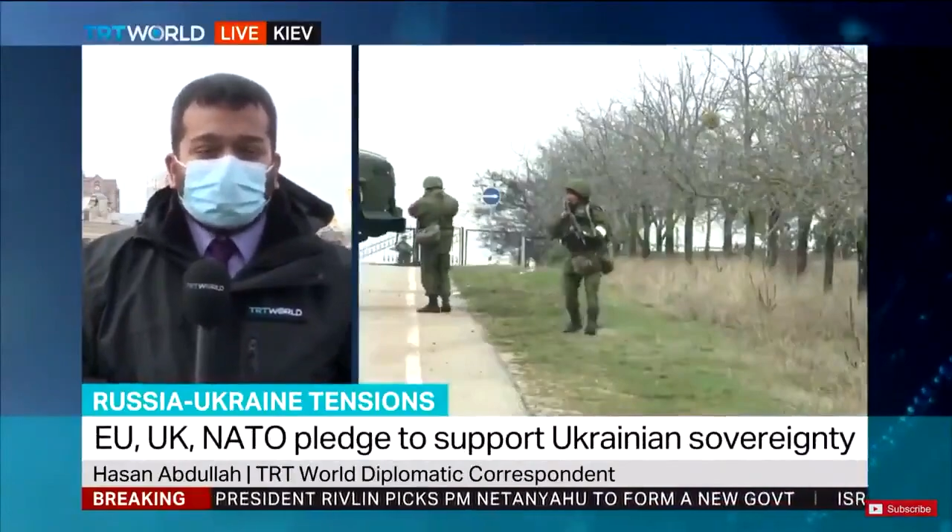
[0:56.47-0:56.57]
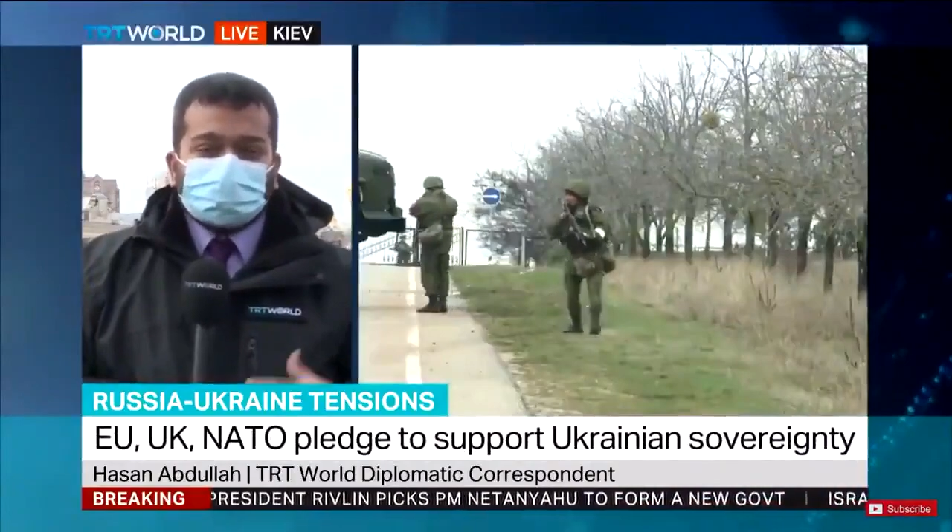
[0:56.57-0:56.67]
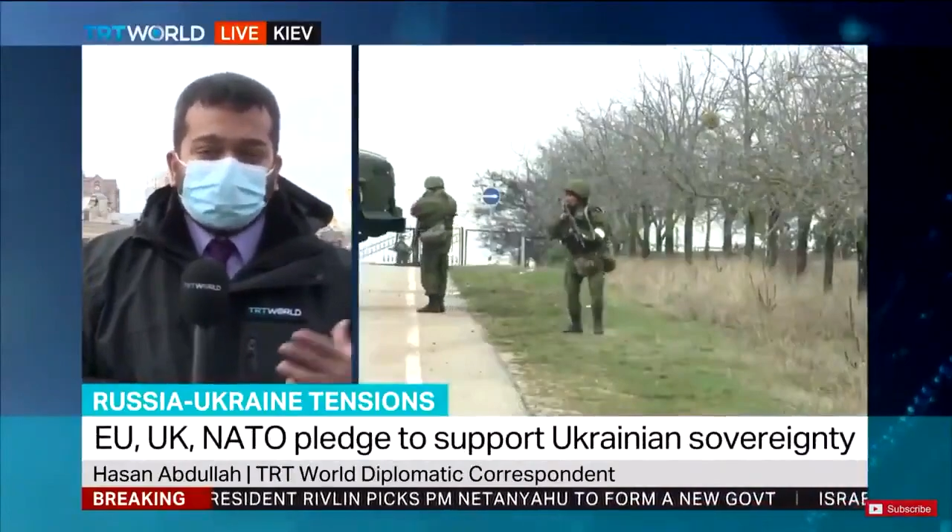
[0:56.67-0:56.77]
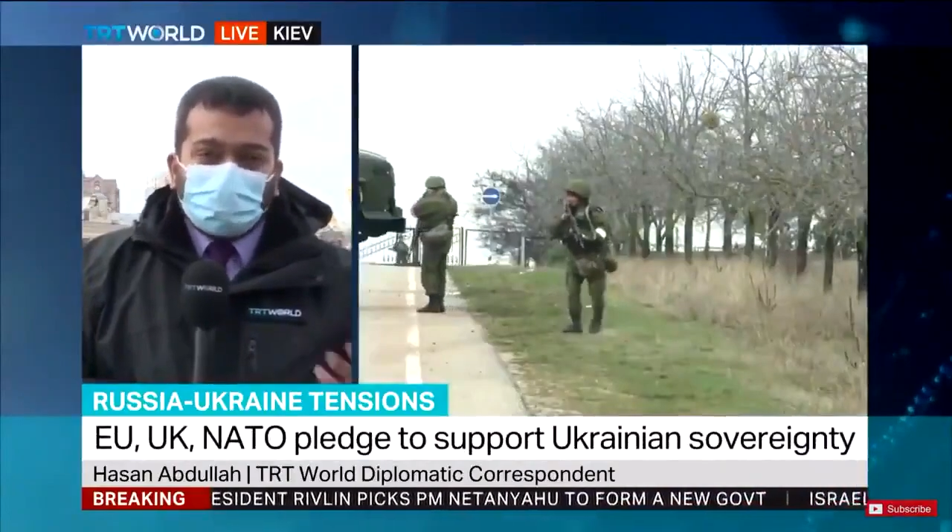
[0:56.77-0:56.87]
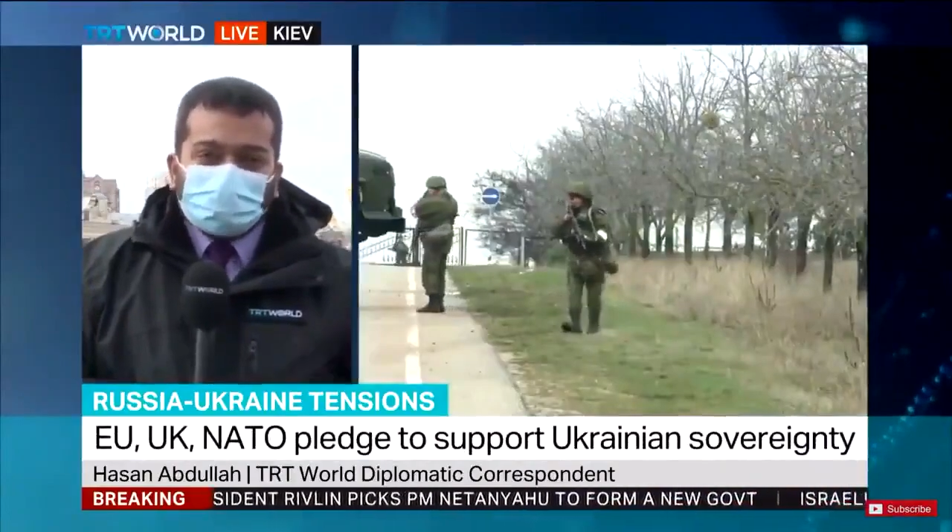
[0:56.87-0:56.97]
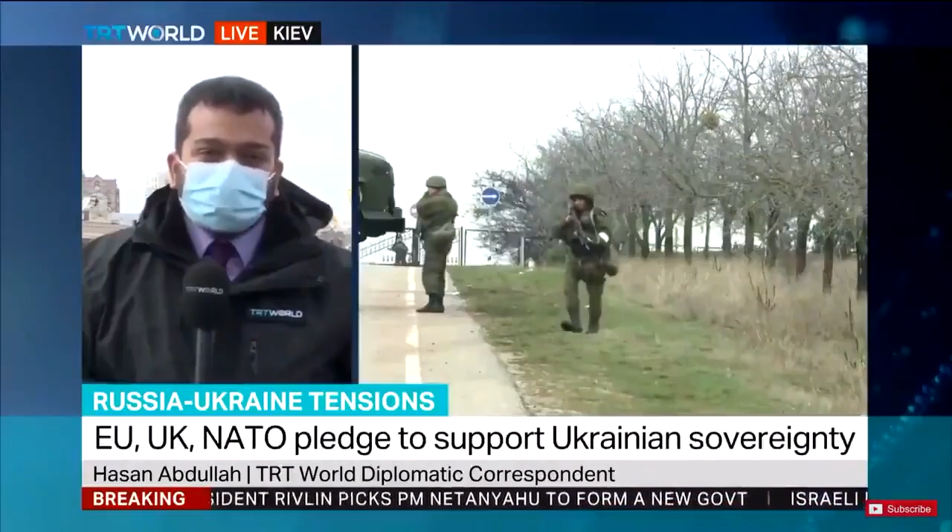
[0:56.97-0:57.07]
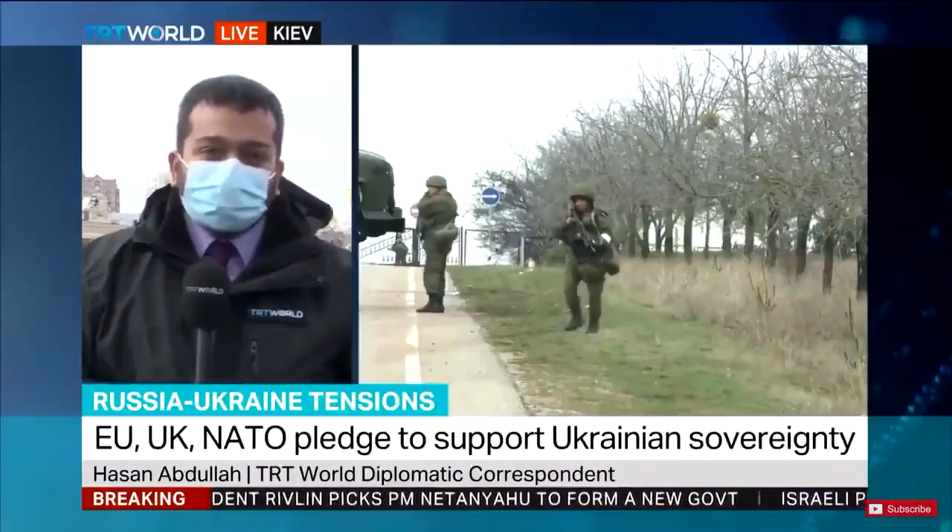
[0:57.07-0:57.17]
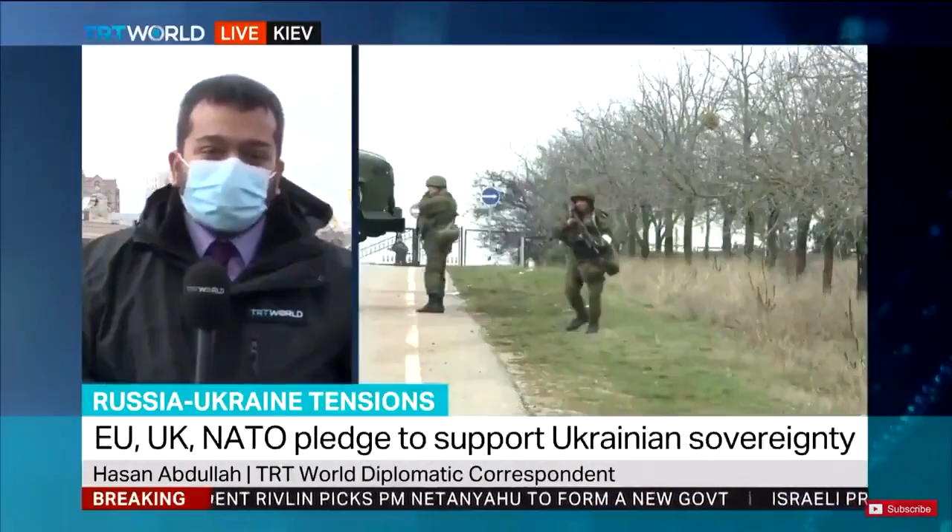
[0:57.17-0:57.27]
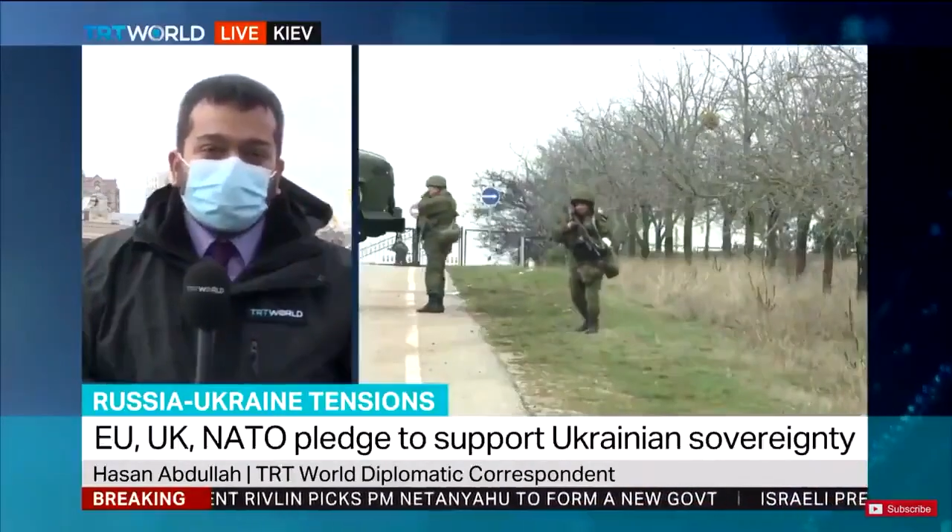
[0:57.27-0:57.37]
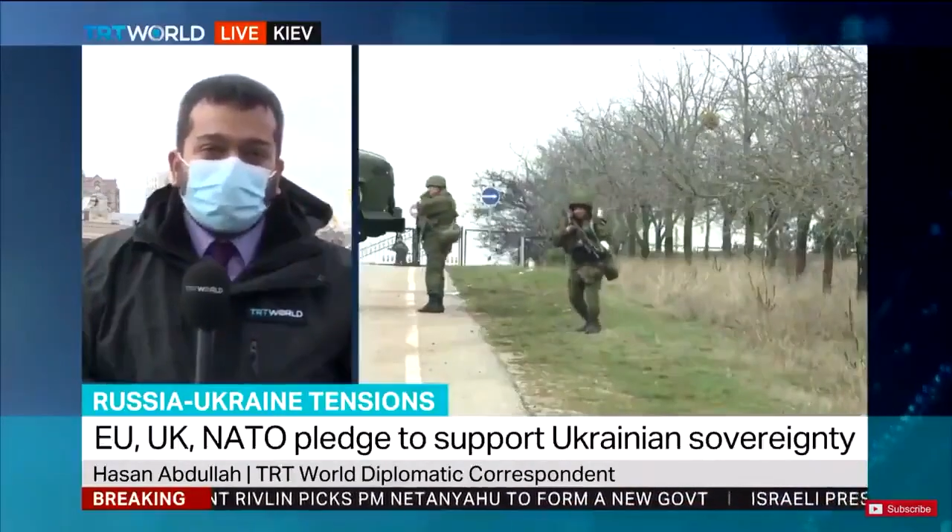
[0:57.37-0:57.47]

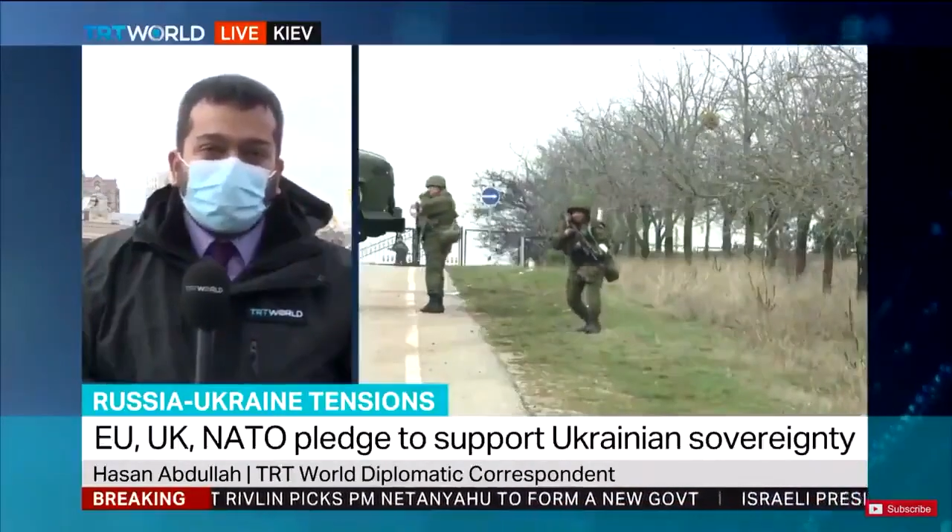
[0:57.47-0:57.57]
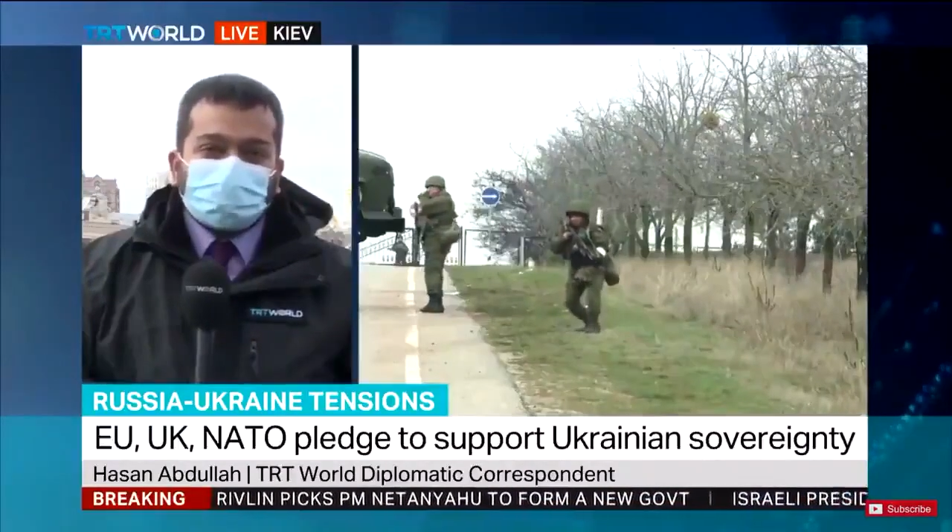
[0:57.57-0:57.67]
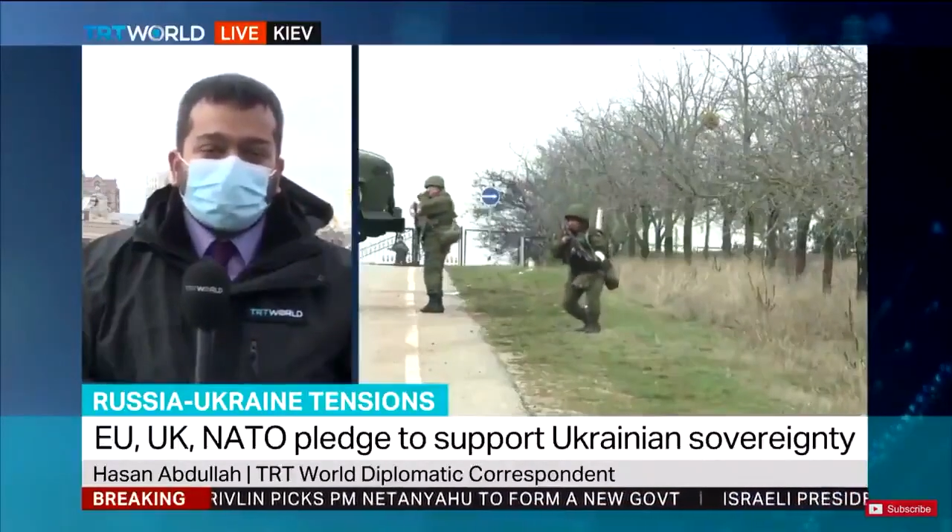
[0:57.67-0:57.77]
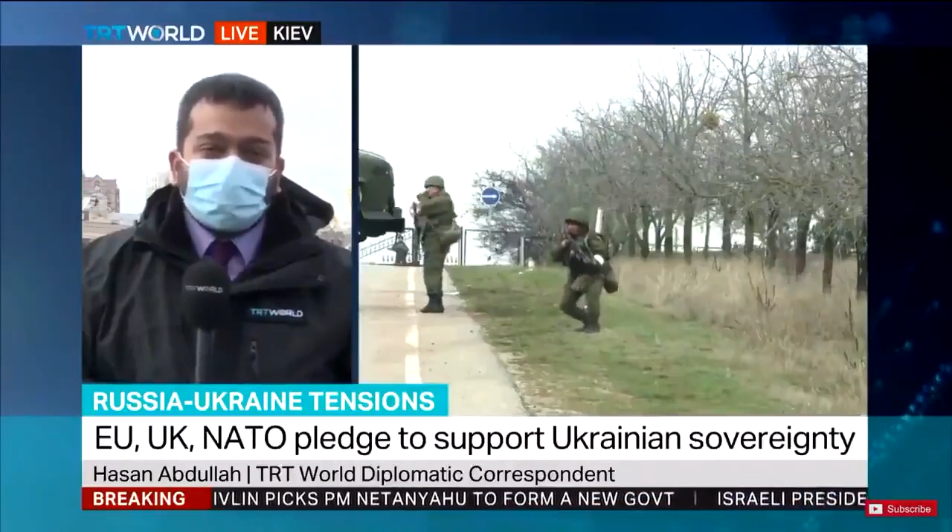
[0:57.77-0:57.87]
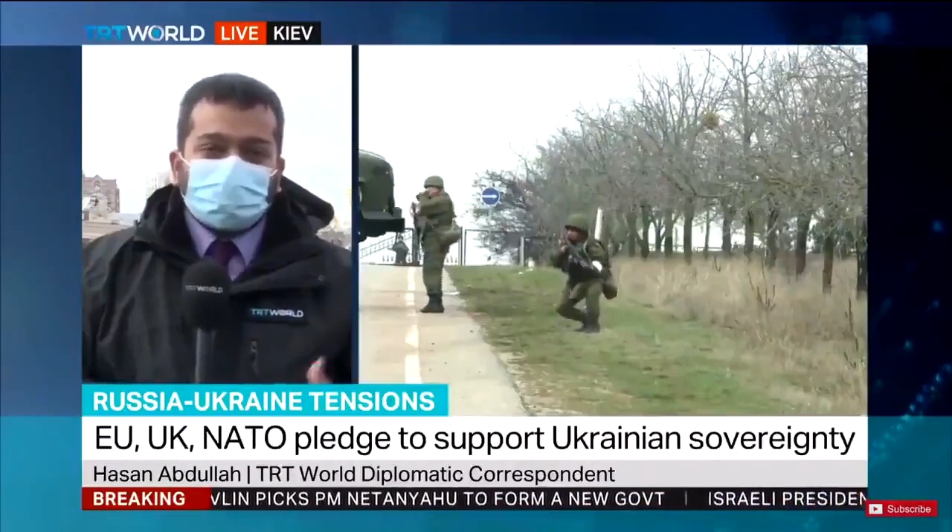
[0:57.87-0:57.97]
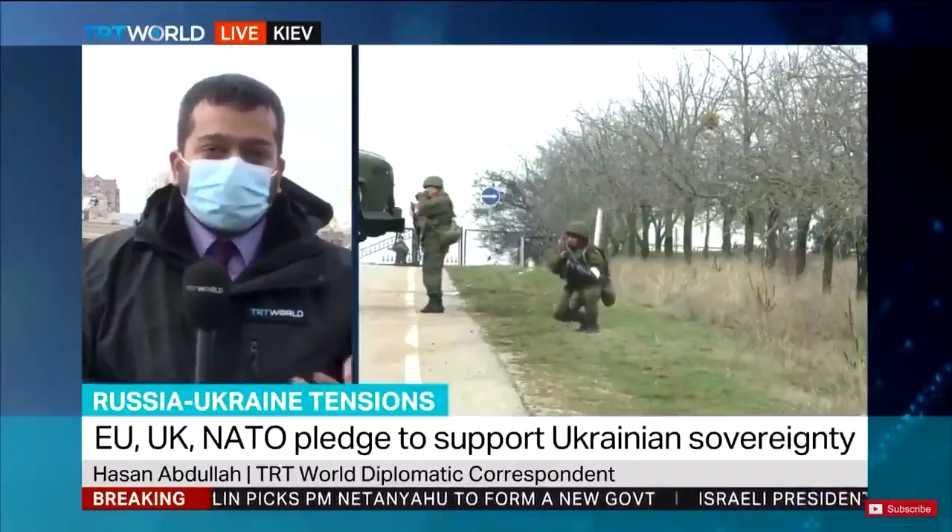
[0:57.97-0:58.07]
expanding and